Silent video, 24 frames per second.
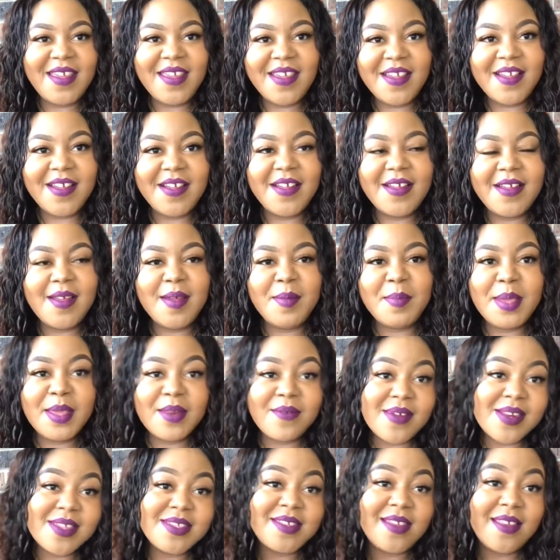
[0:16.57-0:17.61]
Here, I'm getting
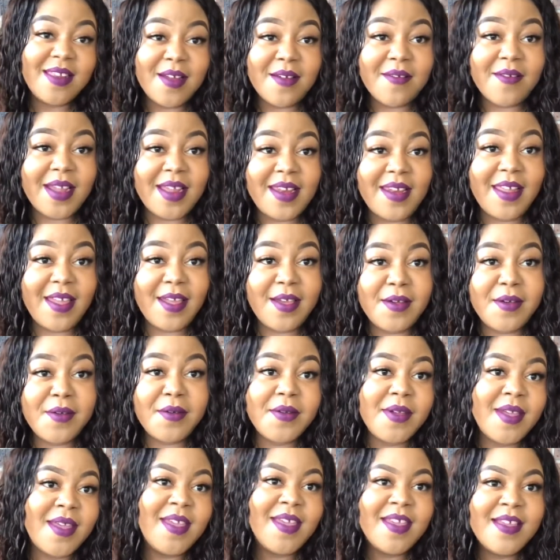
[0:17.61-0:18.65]
ready to head out right
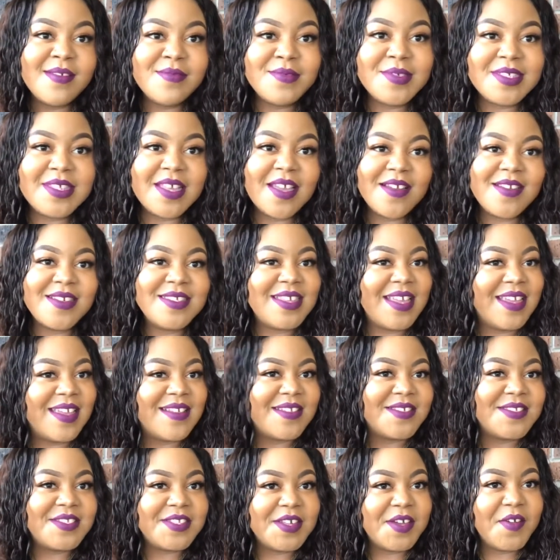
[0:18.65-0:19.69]
now. Just out here
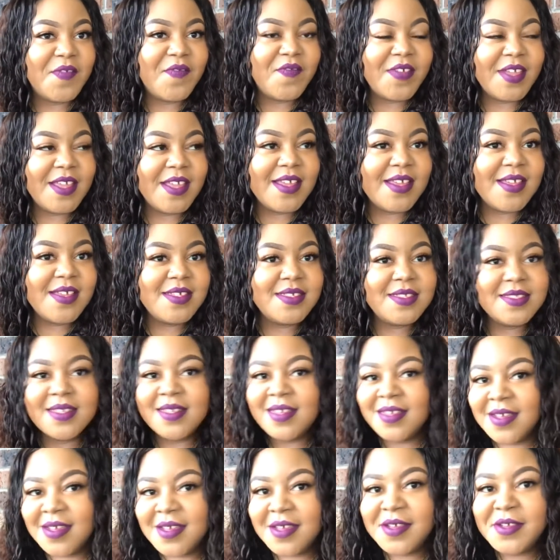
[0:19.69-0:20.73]
taking selfies,
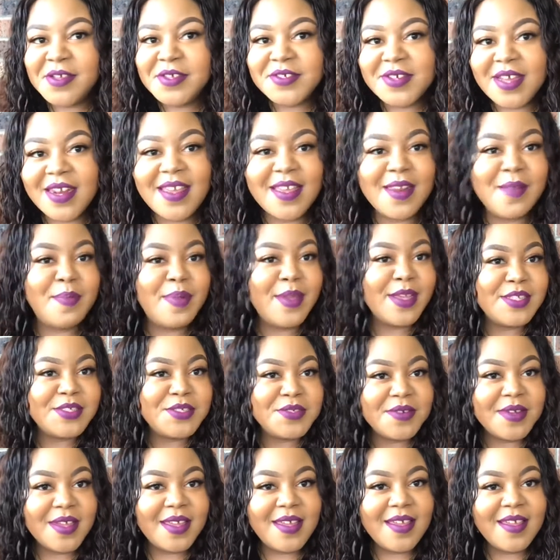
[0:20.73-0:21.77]
trying to get a
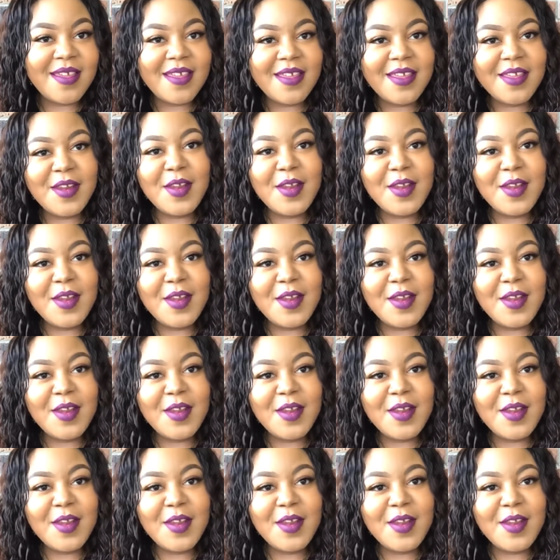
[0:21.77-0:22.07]
picture in,